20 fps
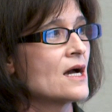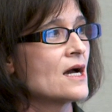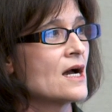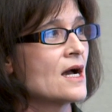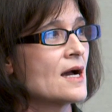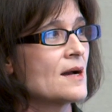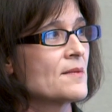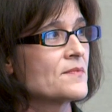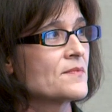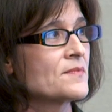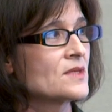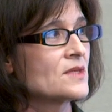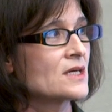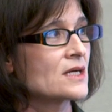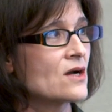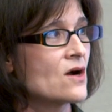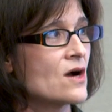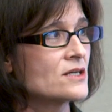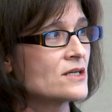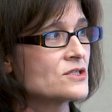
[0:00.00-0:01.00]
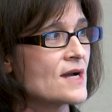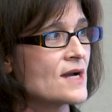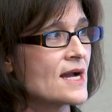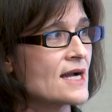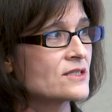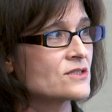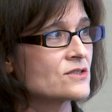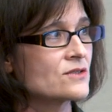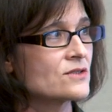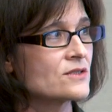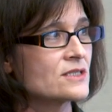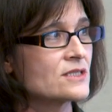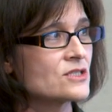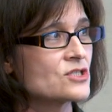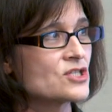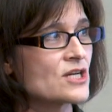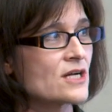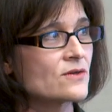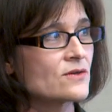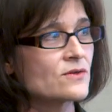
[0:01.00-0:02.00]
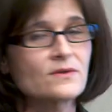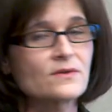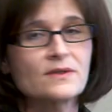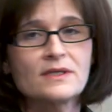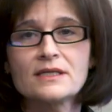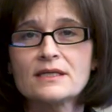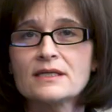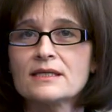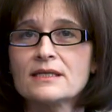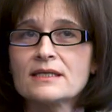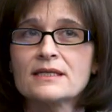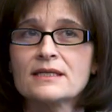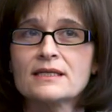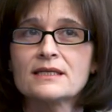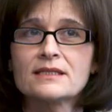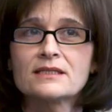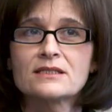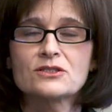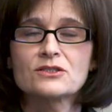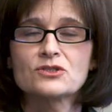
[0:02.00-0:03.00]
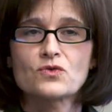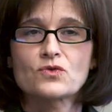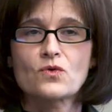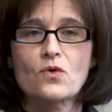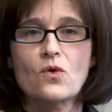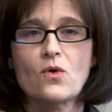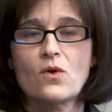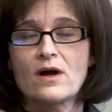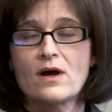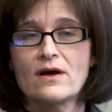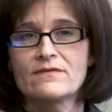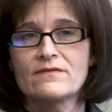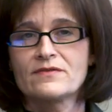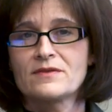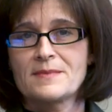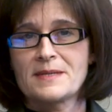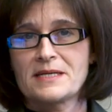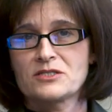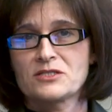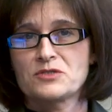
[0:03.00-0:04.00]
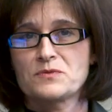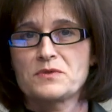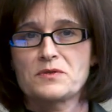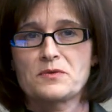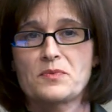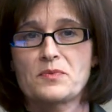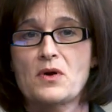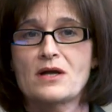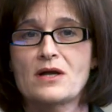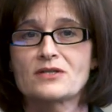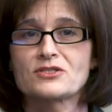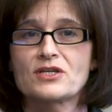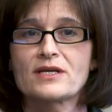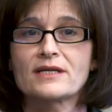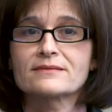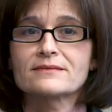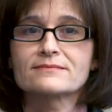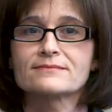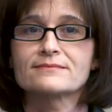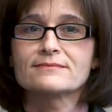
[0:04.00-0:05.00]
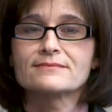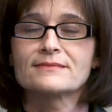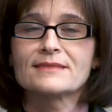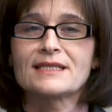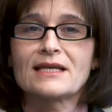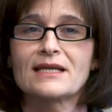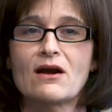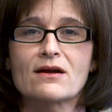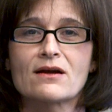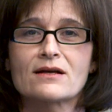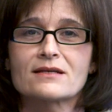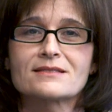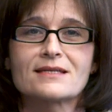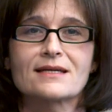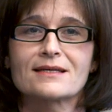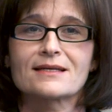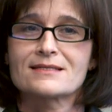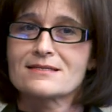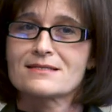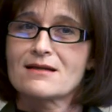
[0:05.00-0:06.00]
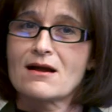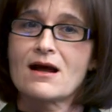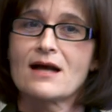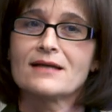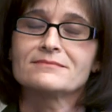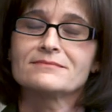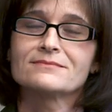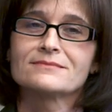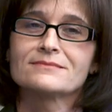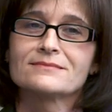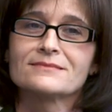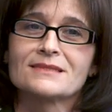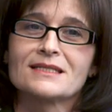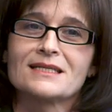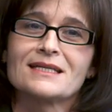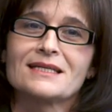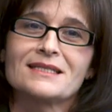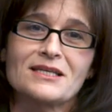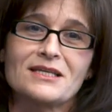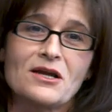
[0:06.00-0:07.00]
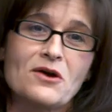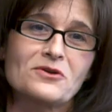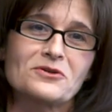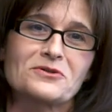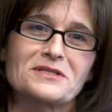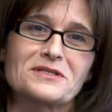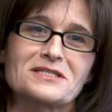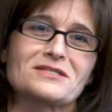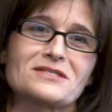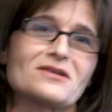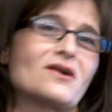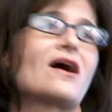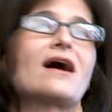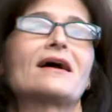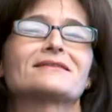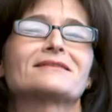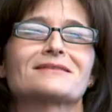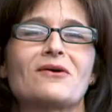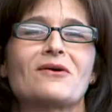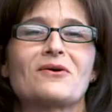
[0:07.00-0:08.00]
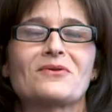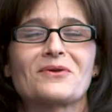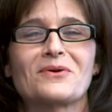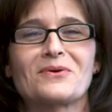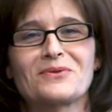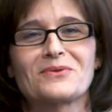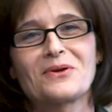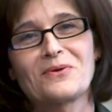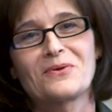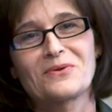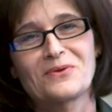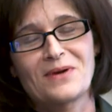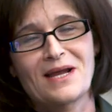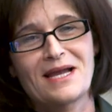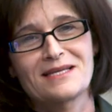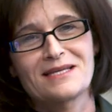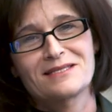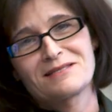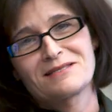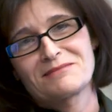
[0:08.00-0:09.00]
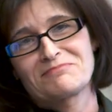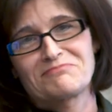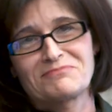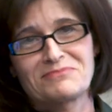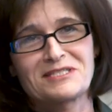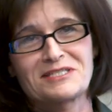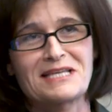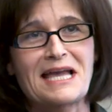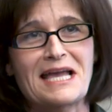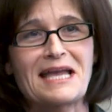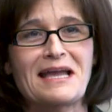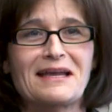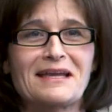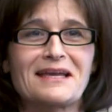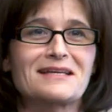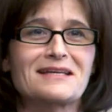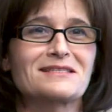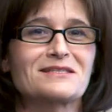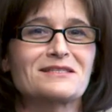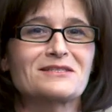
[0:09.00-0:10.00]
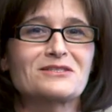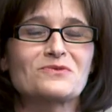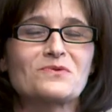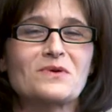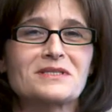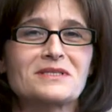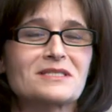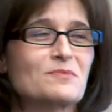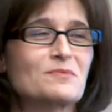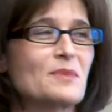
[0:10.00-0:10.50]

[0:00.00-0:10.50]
The contractor is generally in control of the management of the project. The architect is not. The owner is not, although the owner has say, I guess, as to what's